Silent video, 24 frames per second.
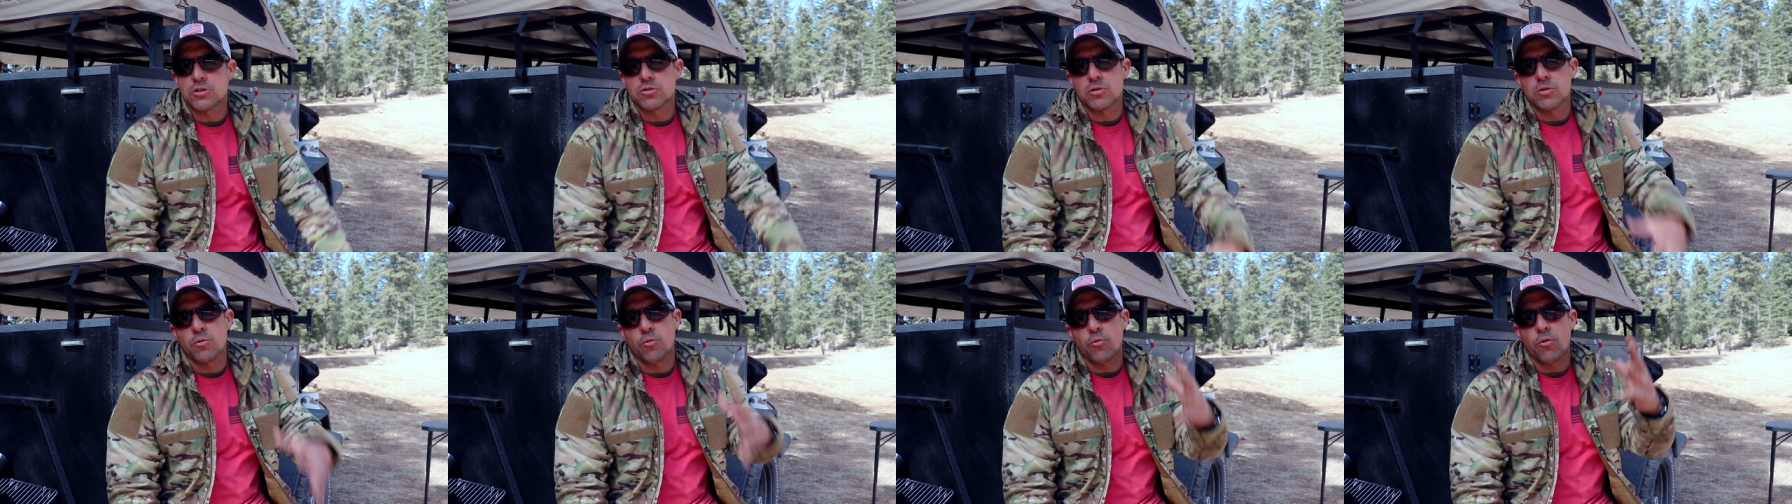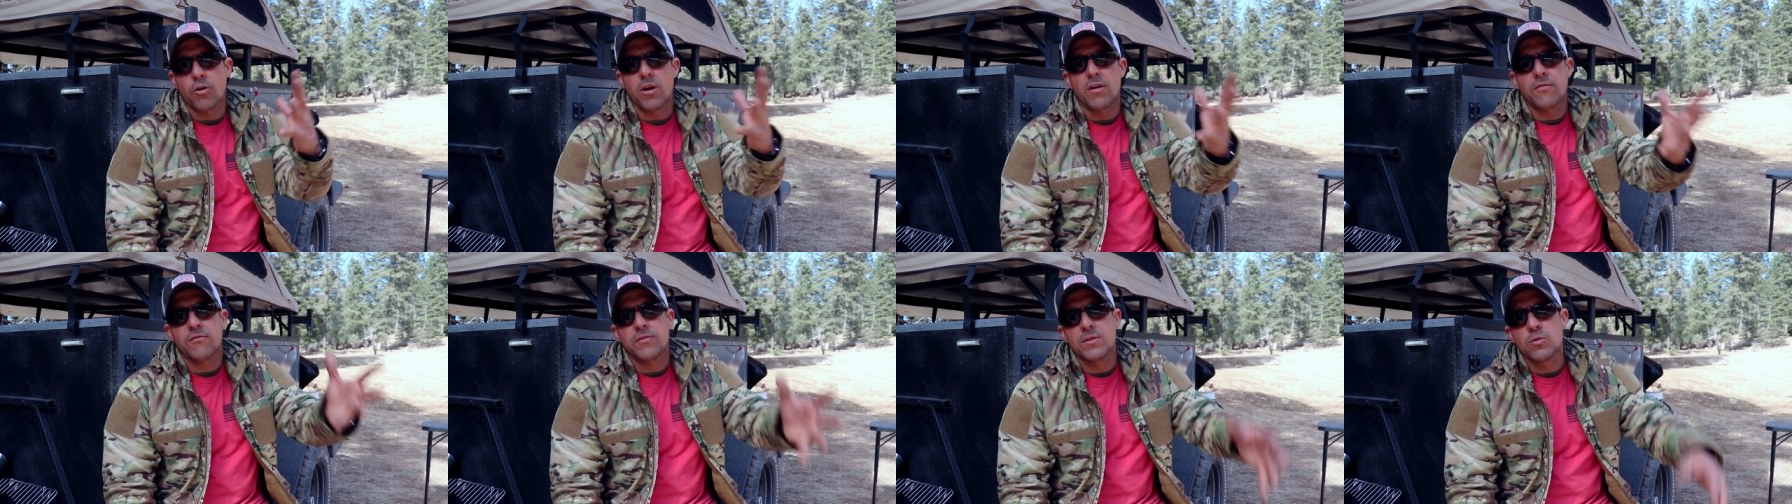So it
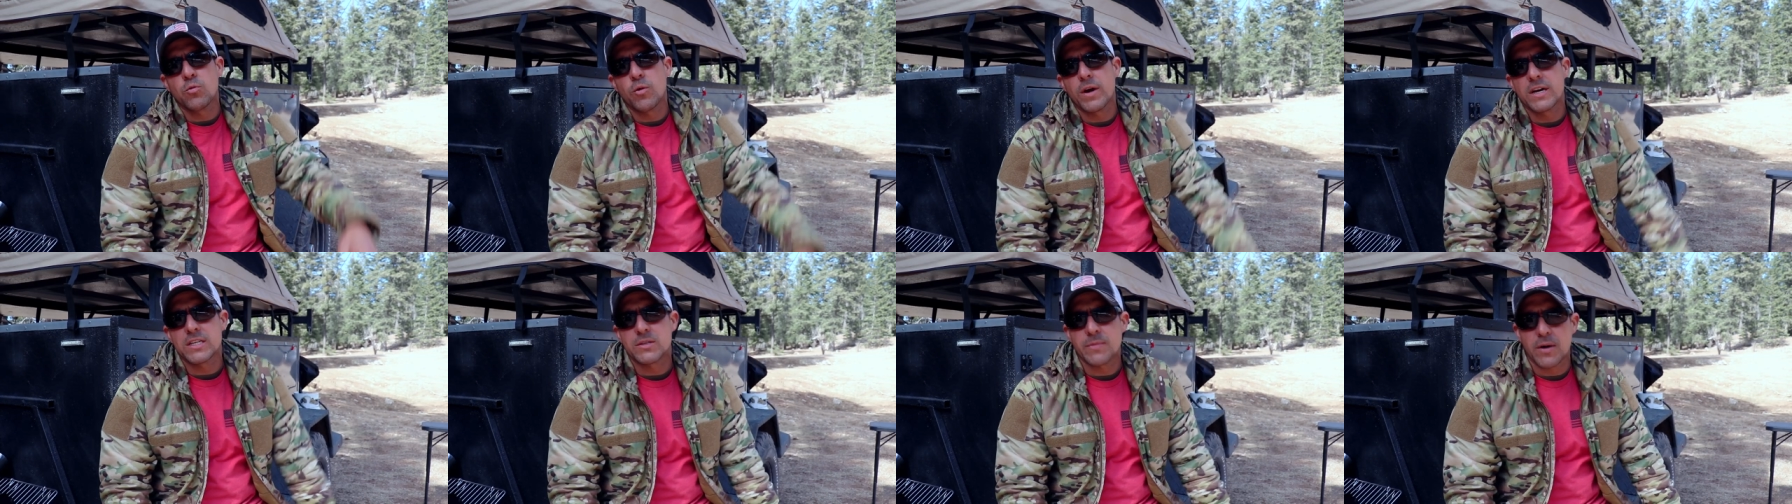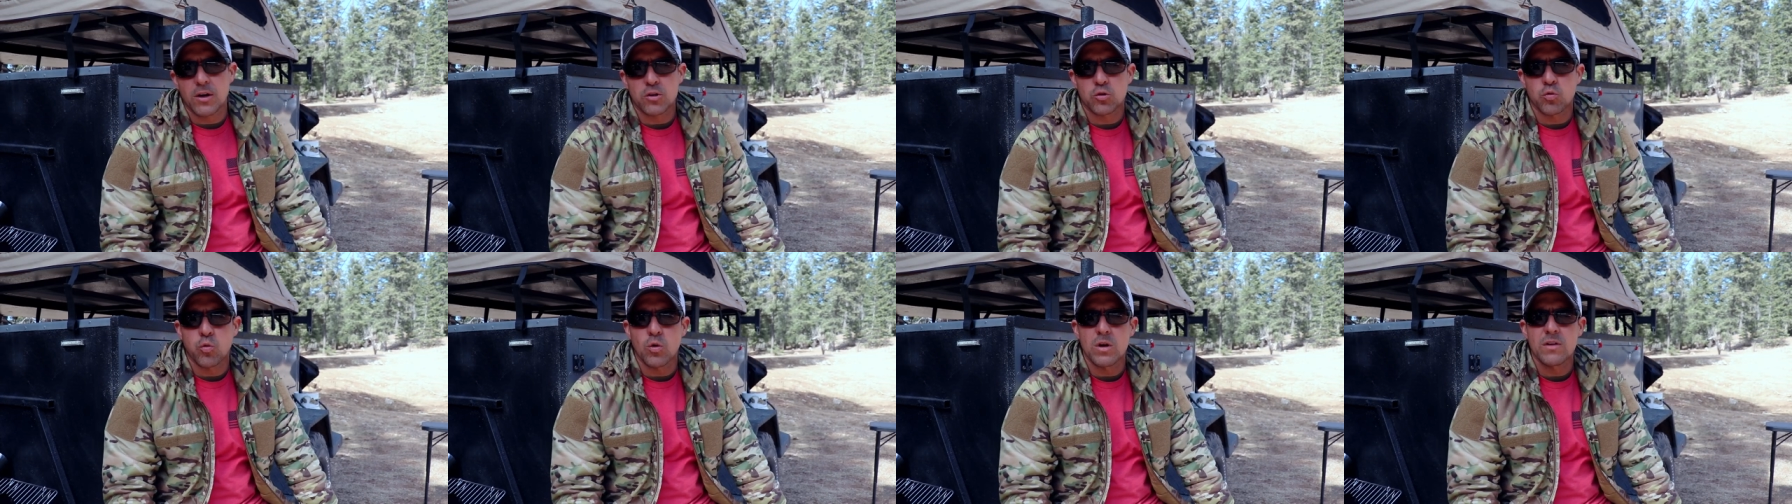roughly weighs
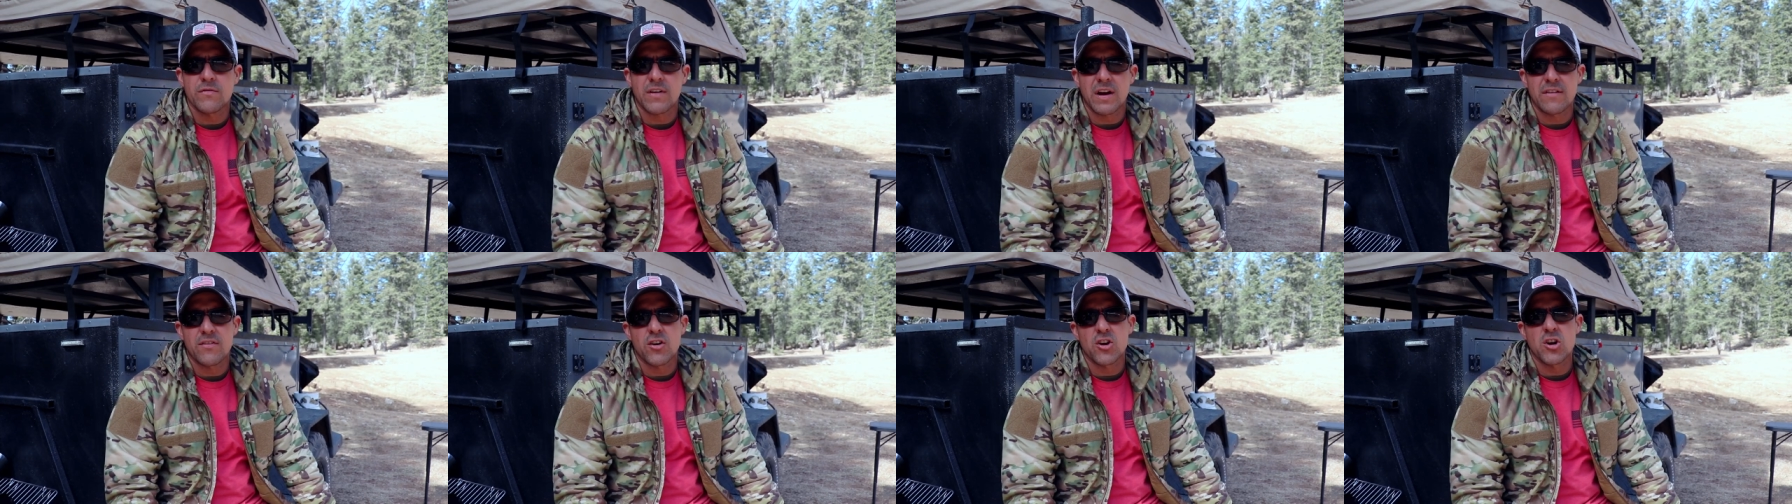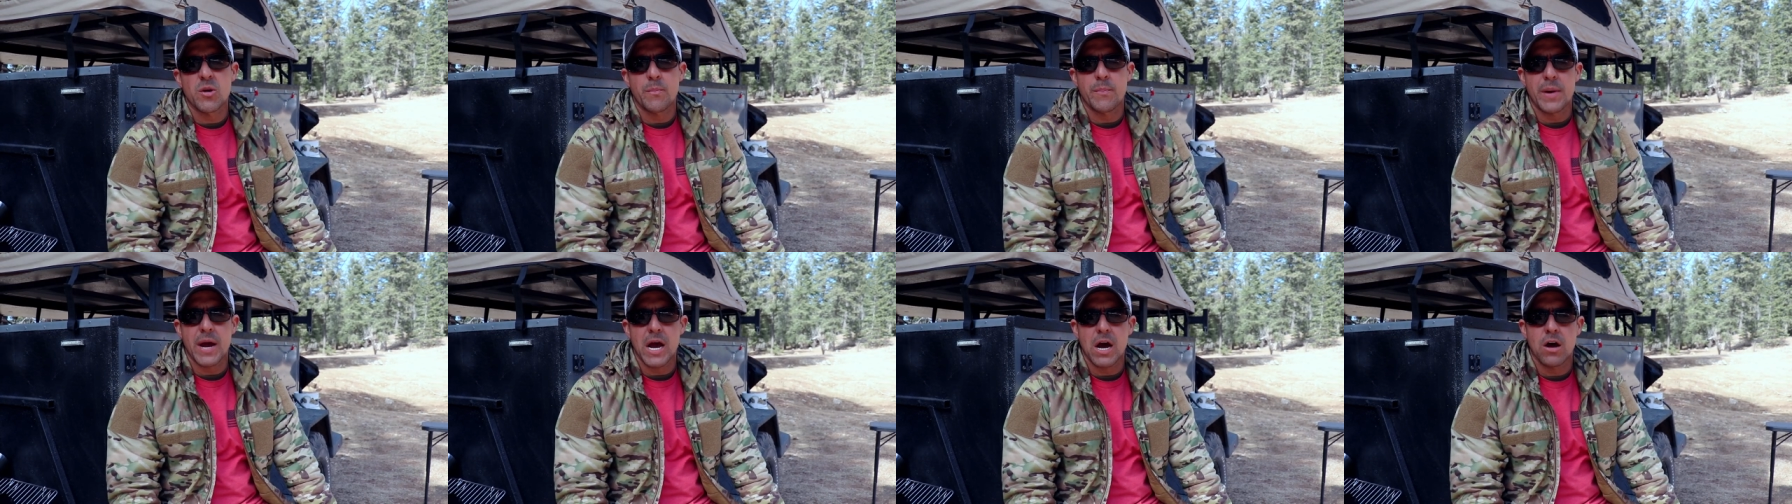about
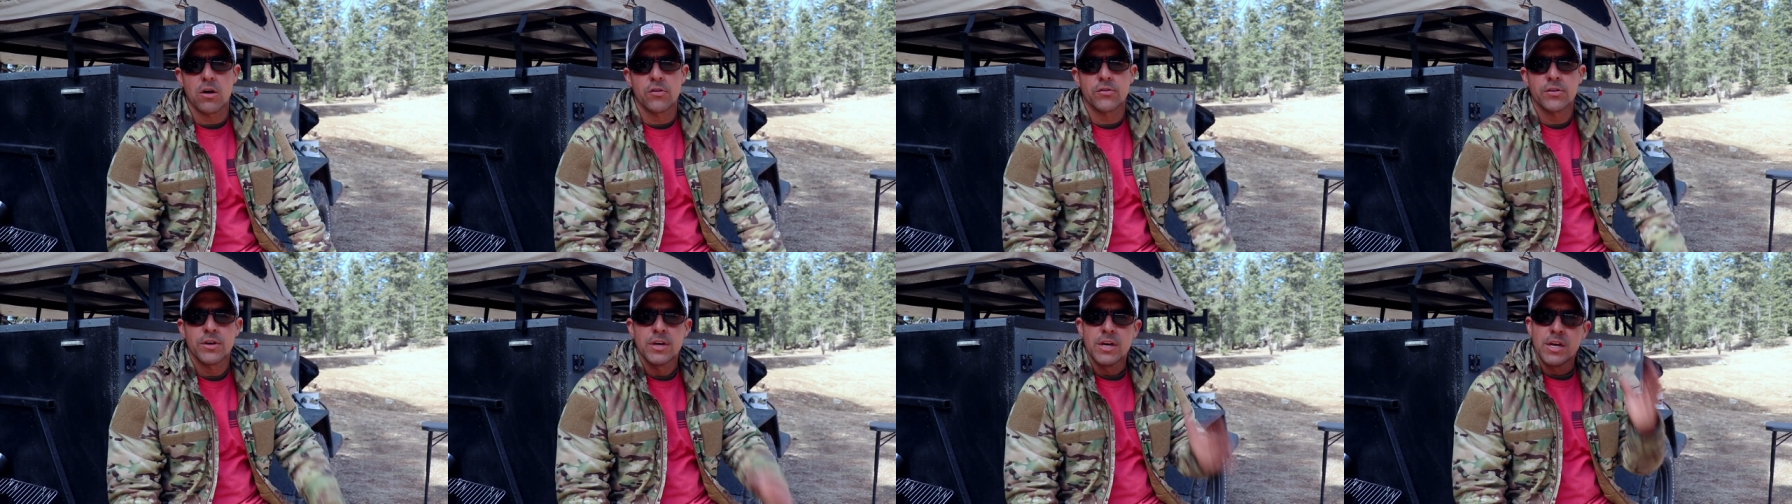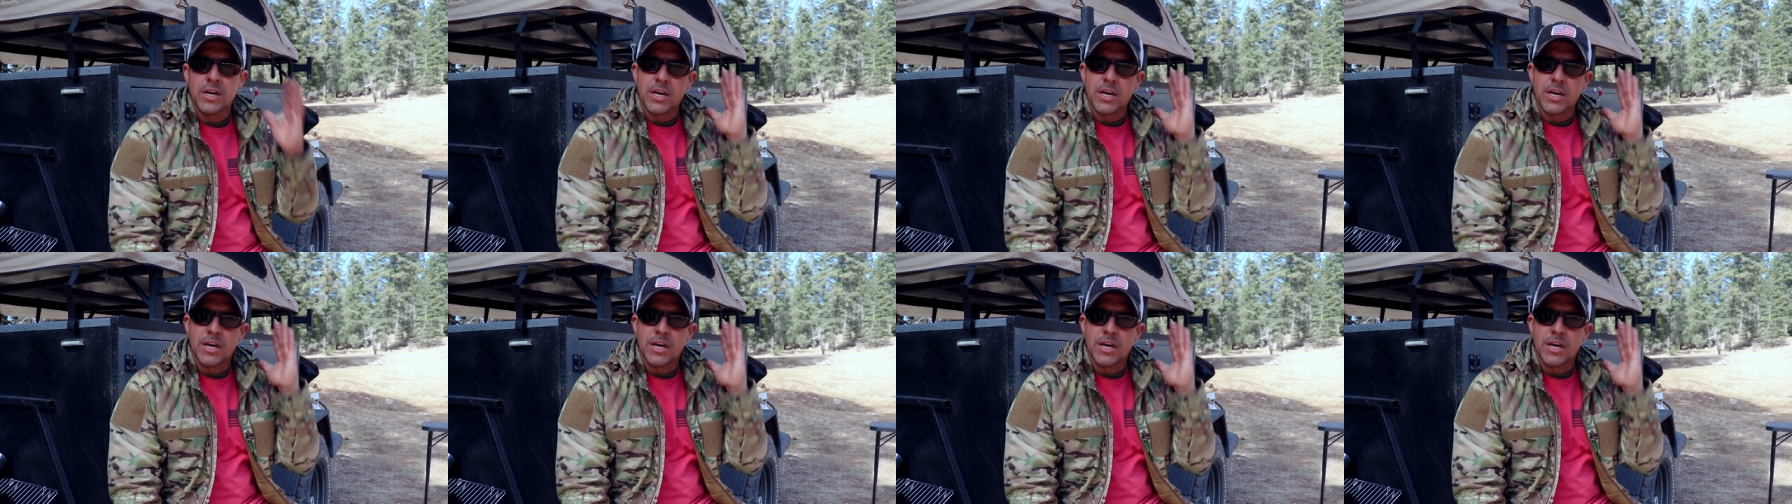2,500 pounds.